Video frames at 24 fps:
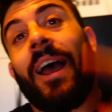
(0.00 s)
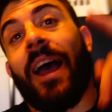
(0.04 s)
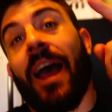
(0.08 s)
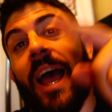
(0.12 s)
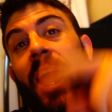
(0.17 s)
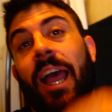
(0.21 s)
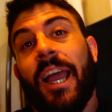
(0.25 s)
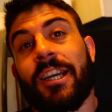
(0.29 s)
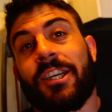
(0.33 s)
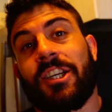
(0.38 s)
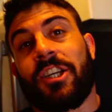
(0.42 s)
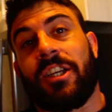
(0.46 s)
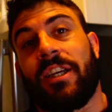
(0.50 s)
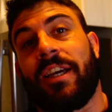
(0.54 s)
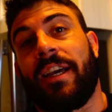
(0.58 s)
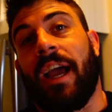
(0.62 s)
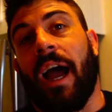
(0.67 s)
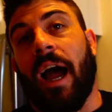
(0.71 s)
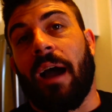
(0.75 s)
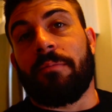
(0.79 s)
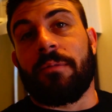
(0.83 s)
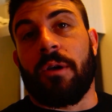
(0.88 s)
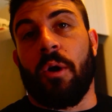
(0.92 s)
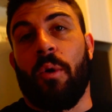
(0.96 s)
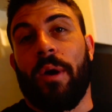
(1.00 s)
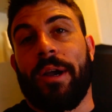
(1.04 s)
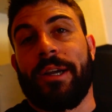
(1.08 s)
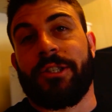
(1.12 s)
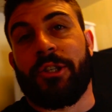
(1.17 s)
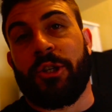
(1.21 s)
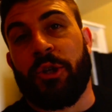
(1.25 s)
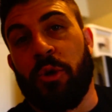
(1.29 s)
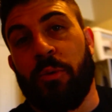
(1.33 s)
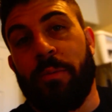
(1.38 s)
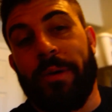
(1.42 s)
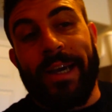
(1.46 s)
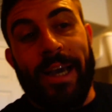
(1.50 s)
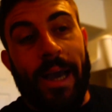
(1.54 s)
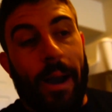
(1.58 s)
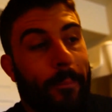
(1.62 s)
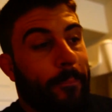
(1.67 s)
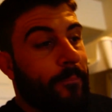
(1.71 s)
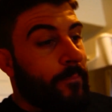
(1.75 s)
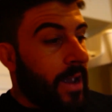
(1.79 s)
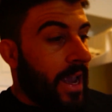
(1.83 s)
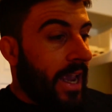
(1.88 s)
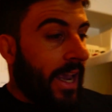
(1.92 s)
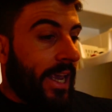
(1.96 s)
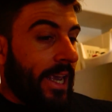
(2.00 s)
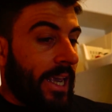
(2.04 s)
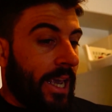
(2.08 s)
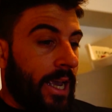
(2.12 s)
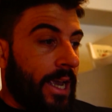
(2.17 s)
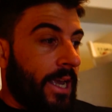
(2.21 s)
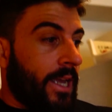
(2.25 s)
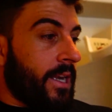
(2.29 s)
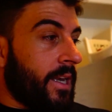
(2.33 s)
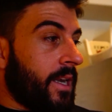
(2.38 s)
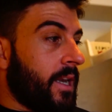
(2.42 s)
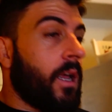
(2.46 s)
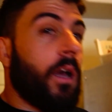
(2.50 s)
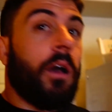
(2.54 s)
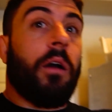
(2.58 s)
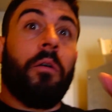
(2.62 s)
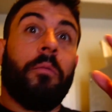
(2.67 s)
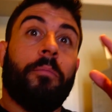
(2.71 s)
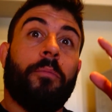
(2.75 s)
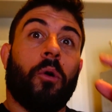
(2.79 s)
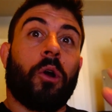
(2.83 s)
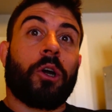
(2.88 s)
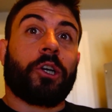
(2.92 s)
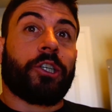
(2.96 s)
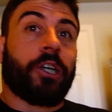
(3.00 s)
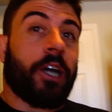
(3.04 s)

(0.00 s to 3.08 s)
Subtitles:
Actually, I'm going to be making pork